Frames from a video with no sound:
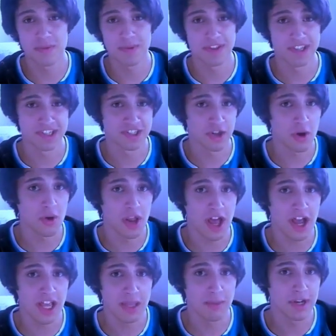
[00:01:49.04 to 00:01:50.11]
should be the sole
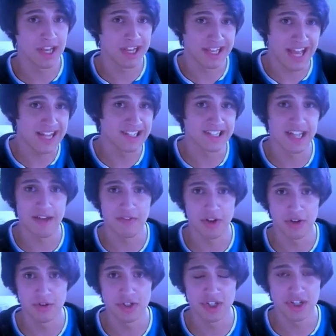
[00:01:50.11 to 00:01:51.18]
argument against
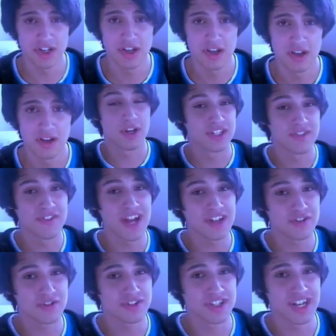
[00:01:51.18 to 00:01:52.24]
evolution, because if
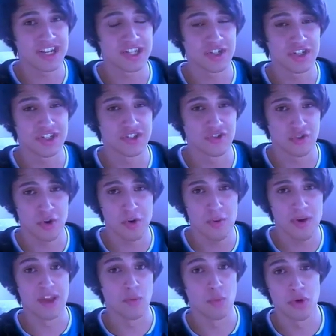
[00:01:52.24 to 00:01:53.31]
natural selection is true,
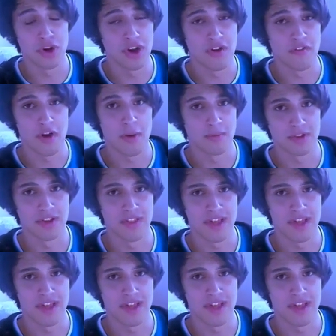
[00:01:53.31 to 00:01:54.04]
then it wouldn't have come to